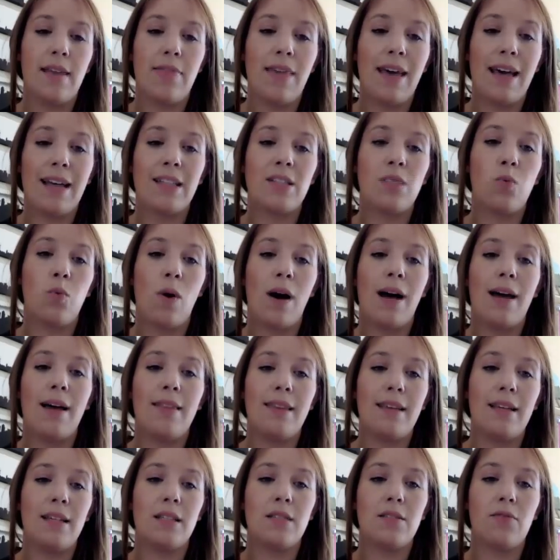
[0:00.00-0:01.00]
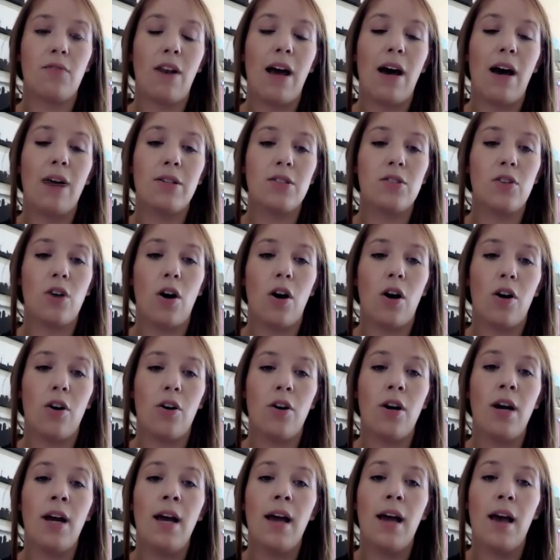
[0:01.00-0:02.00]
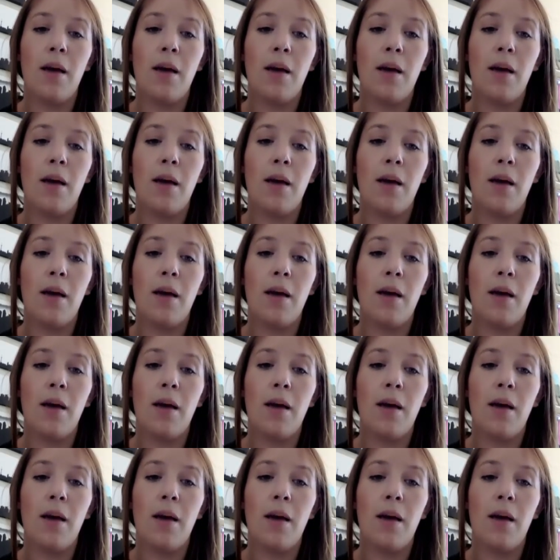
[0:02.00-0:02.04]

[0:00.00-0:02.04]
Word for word: And that's why these flowers are